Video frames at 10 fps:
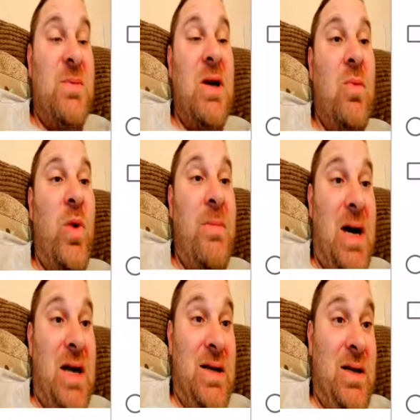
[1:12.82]

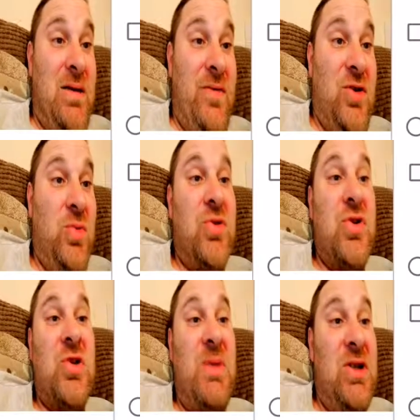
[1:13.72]
weak-minded individuals,
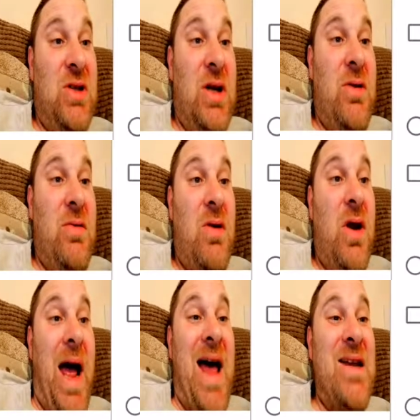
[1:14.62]
especially
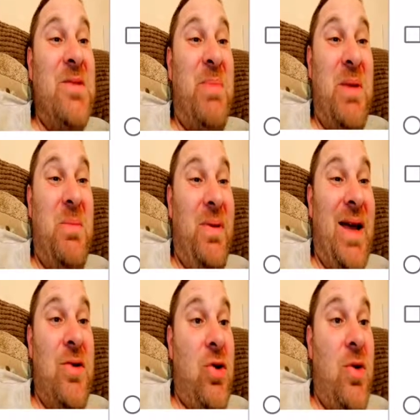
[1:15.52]
and people
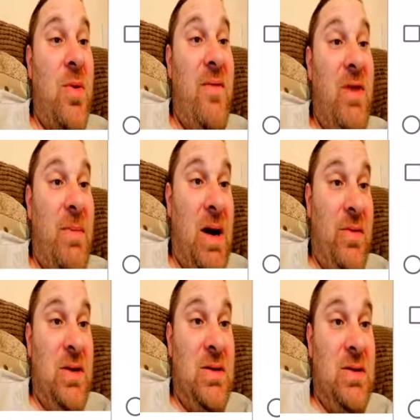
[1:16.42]
that don't know anything about
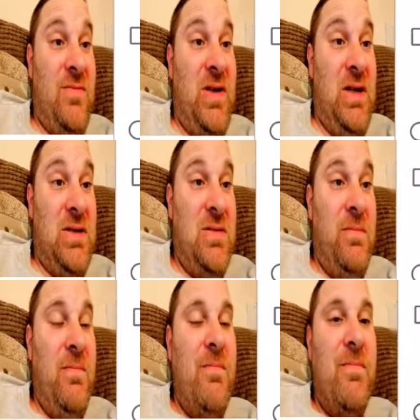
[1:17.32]
these things.
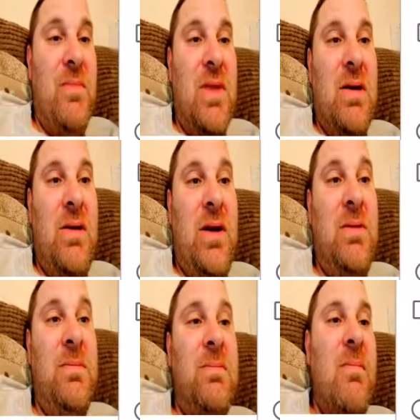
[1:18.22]

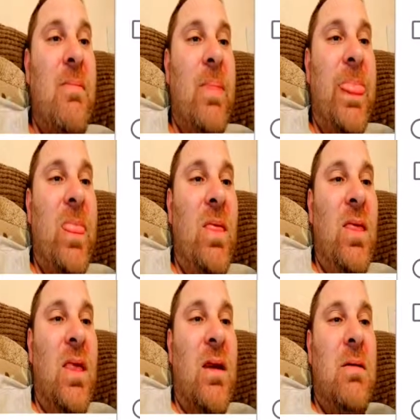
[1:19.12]
Yeah,
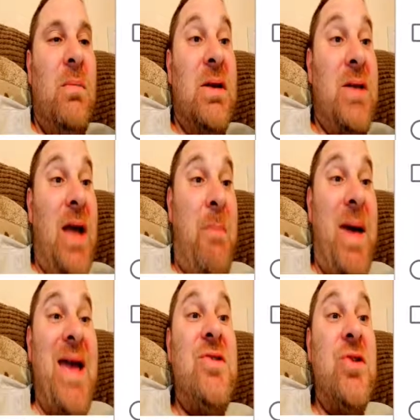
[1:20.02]
because they're
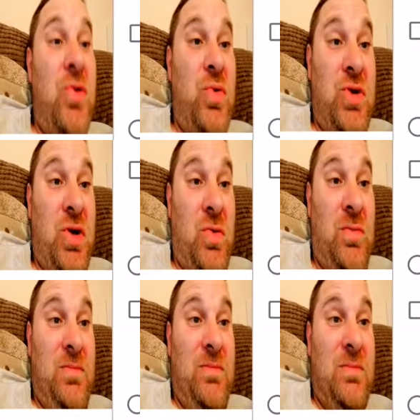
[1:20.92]
paid to do so.
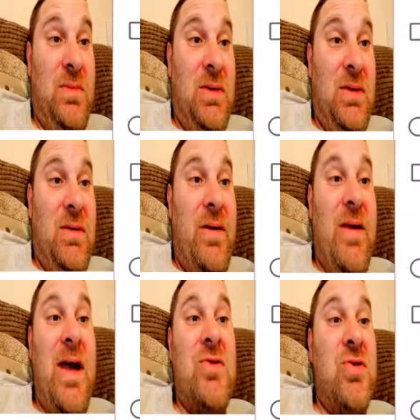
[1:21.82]
They're
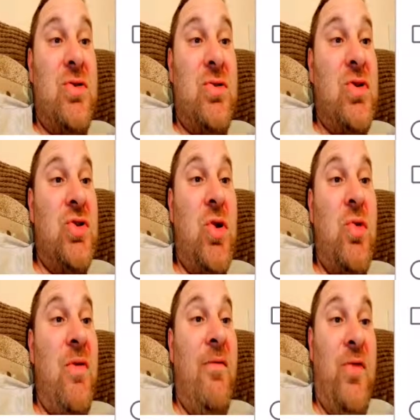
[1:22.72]
there to sow
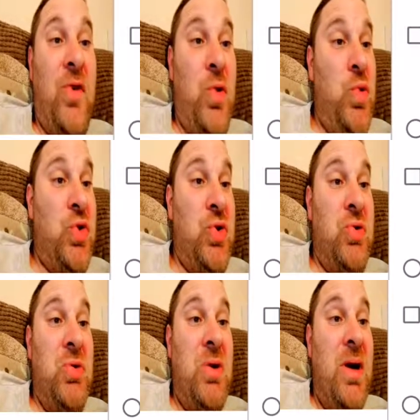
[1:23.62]

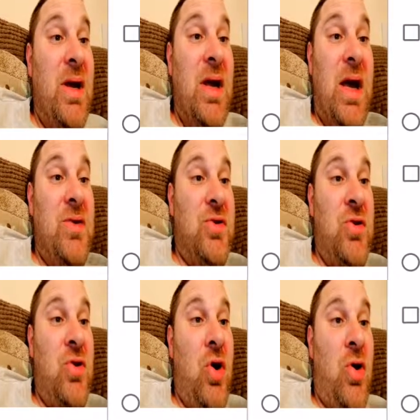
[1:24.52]
confusion and to
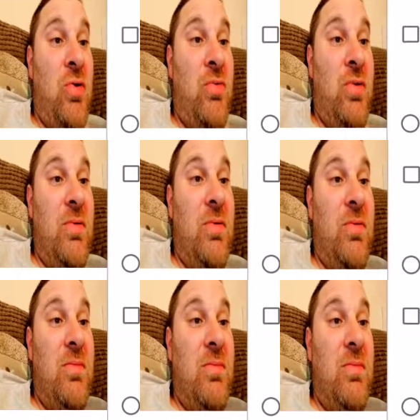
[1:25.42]
not,
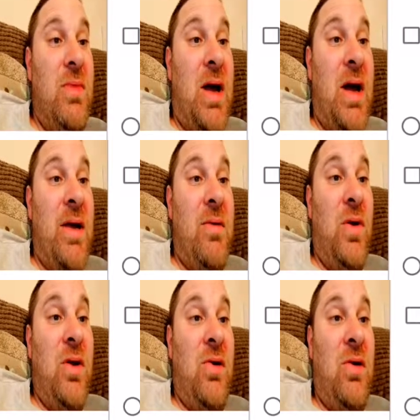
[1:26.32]
like, what
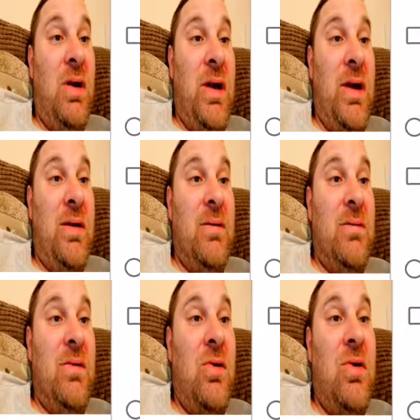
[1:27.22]
they call it,
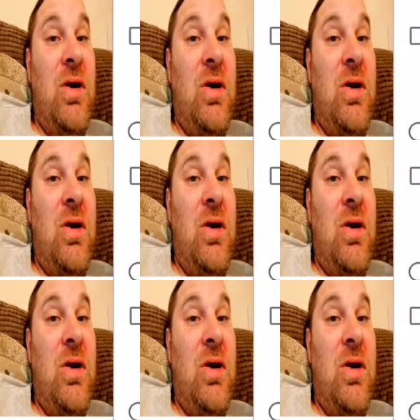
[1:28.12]
not